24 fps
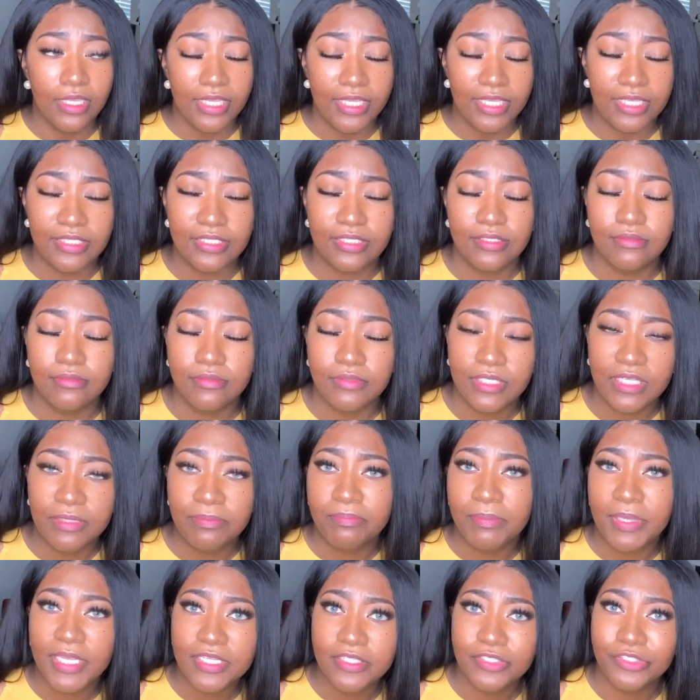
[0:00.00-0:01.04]
is in
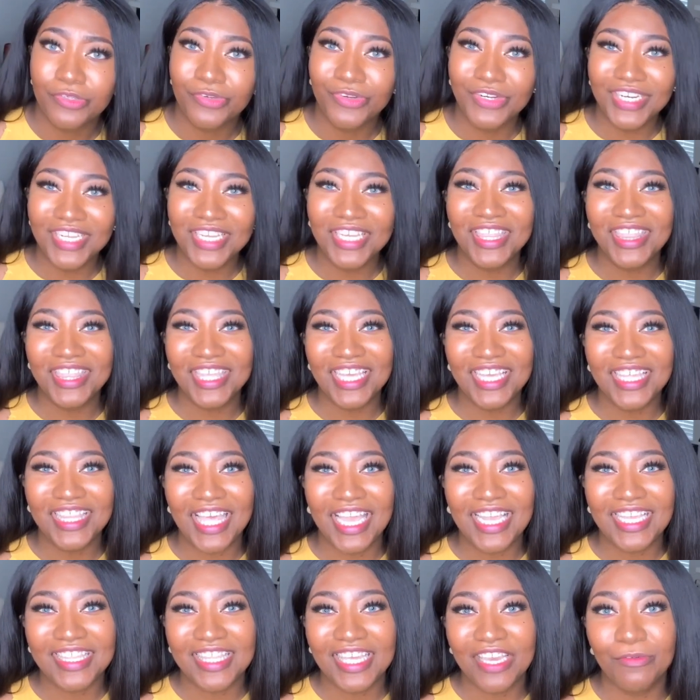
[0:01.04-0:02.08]
bits or anything
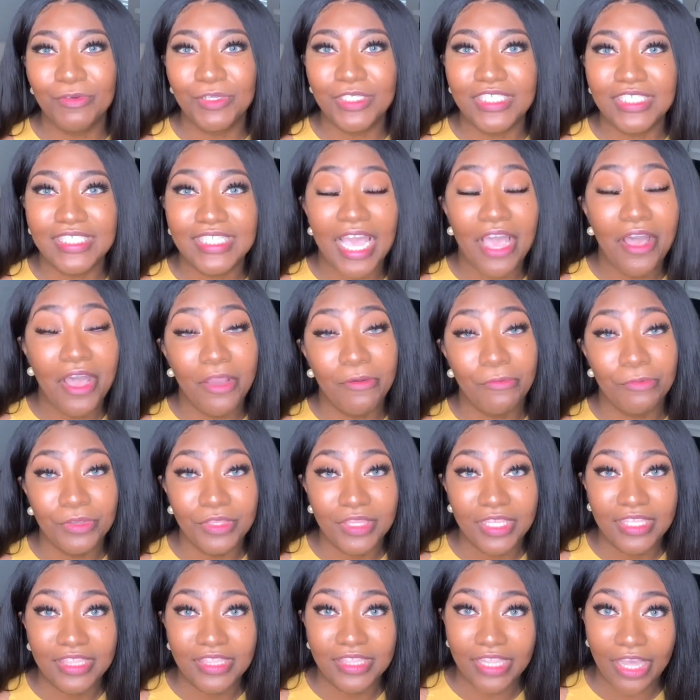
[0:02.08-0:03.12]
like that, which is how I
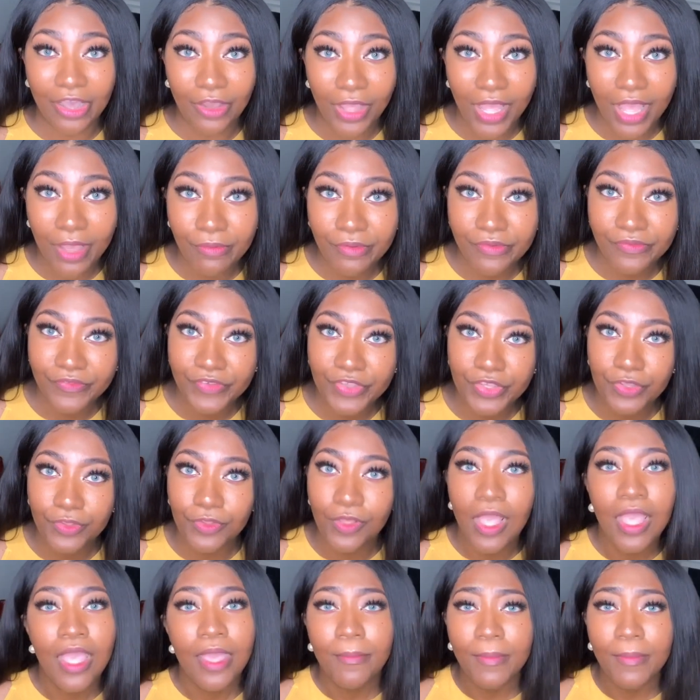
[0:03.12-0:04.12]
really thought I would feel.